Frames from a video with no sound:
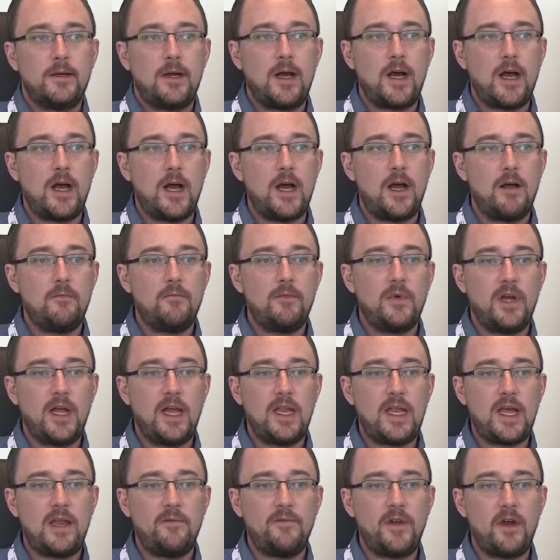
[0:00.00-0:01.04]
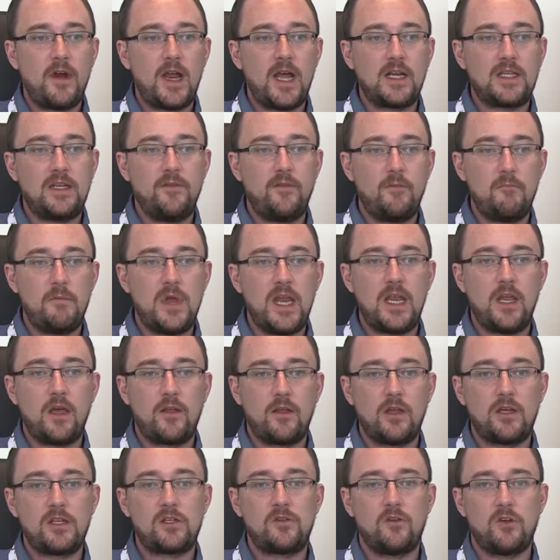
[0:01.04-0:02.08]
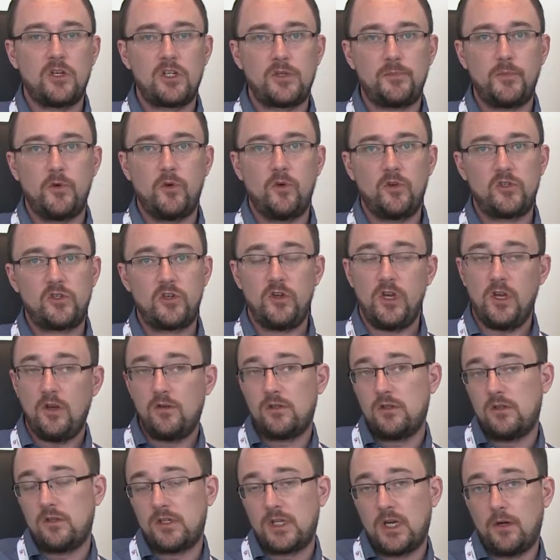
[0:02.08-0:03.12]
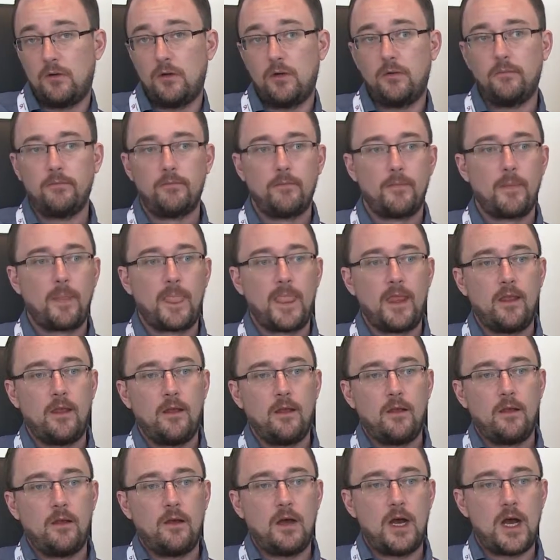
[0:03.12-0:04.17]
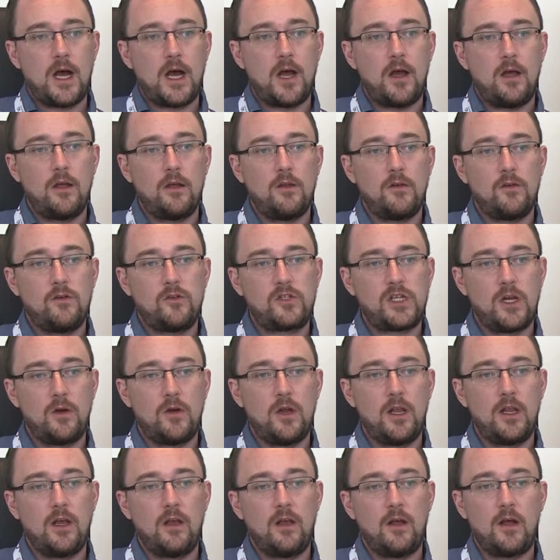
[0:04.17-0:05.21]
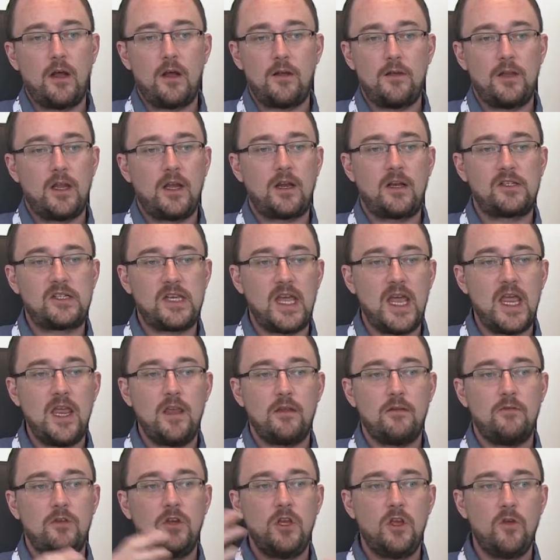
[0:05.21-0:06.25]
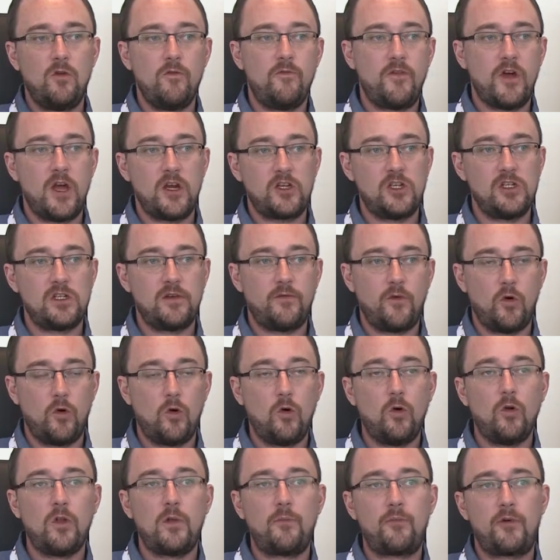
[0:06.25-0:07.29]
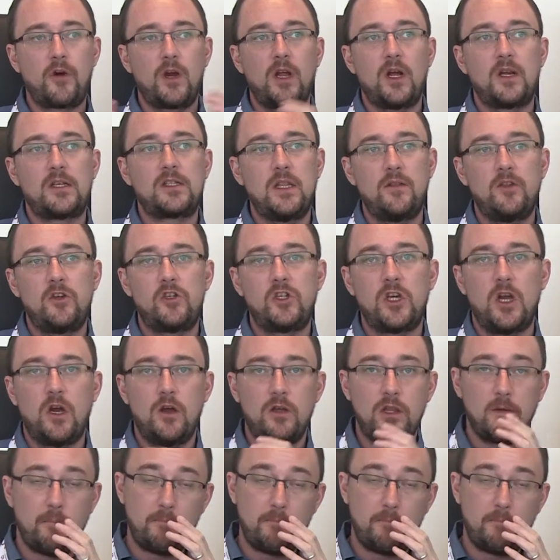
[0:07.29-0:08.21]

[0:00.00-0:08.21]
And very active in many other sort of sports, news, and so on. Like I say, new versions of all the products in the show.